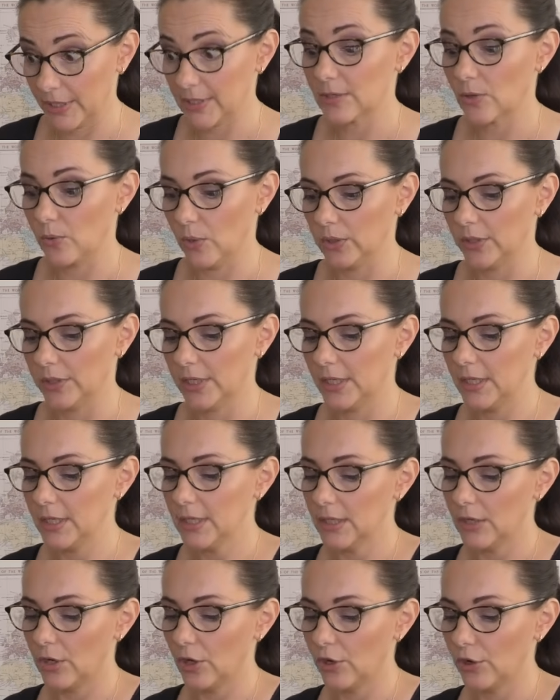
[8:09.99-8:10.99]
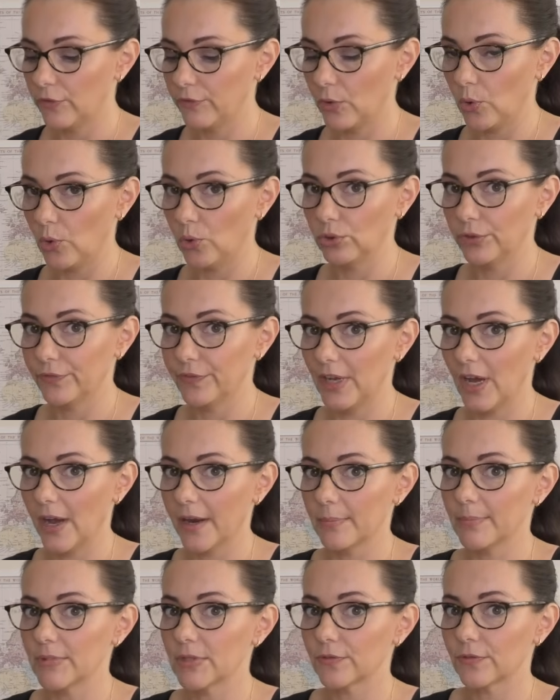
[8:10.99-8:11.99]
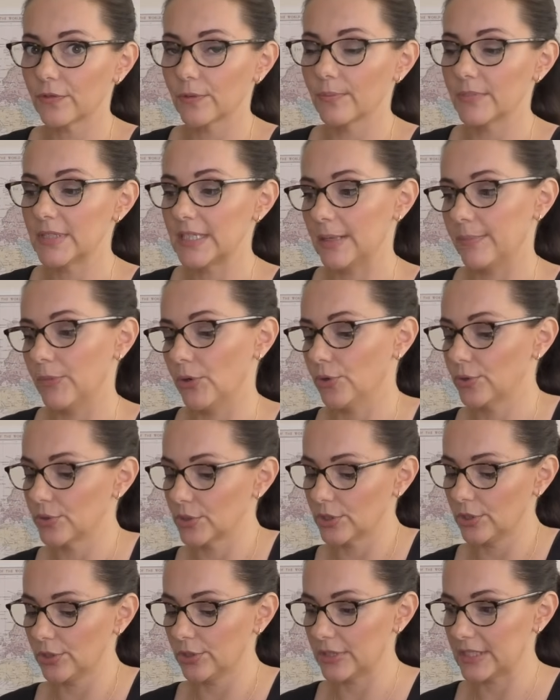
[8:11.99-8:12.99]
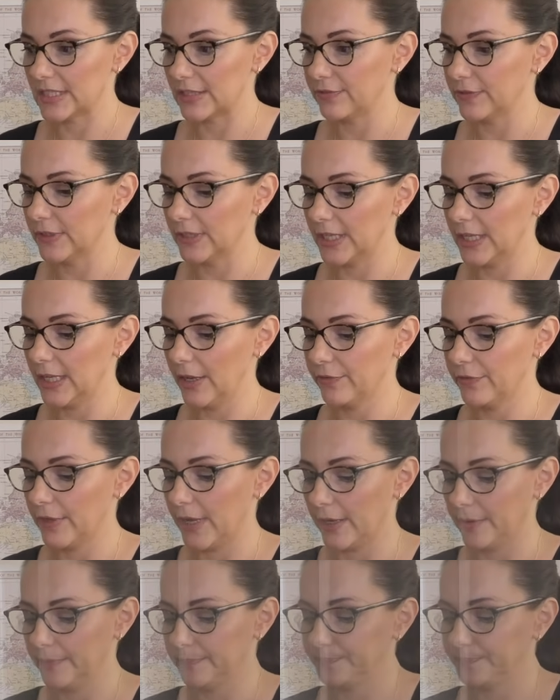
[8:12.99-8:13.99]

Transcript: quality of all of the items from TEMU, so definitely love that.